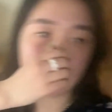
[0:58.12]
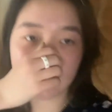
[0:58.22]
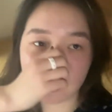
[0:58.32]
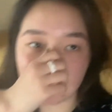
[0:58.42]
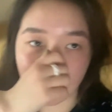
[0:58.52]

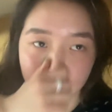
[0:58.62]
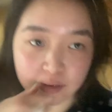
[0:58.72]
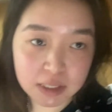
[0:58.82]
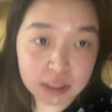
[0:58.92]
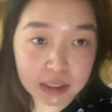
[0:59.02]
good
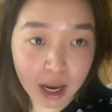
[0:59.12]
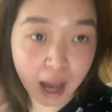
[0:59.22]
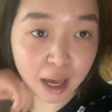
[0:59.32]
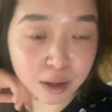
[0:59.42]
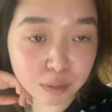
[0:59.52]
breakfast.
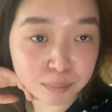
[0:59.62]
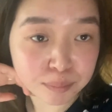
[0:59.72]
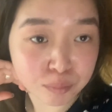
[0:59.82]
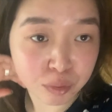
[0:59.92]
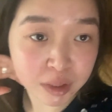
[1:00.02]
I had a
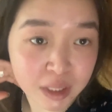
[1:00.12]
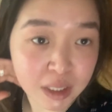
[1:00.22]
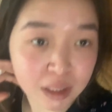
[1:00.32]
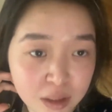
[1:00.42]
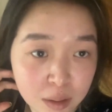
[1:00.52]

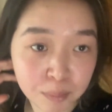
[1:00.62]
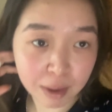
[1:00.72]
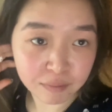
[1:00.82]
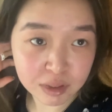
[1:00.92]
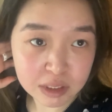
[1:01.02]
really good
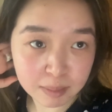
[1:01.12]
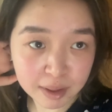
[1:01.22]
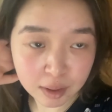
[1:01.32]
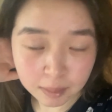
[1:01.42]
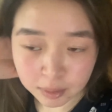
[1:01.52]
breakfast. My
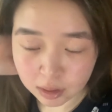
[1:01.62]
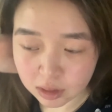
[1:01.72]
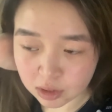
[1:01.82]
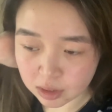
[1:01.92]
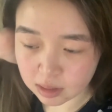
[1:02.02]
grandma
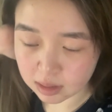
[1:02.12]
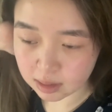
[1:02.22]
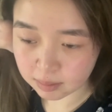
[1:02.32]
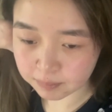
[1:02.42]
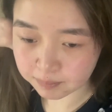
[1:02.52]
just
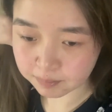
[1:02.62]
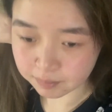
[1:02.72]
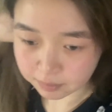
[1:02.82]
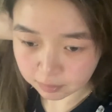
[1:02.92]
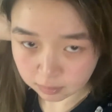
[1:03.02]

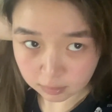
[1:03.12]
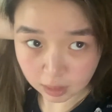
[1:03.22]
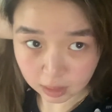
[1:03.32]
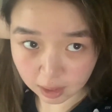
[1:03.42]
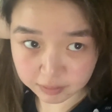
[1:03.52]

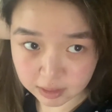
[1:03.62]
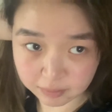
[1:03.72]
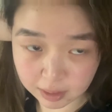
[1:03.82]
loves to feed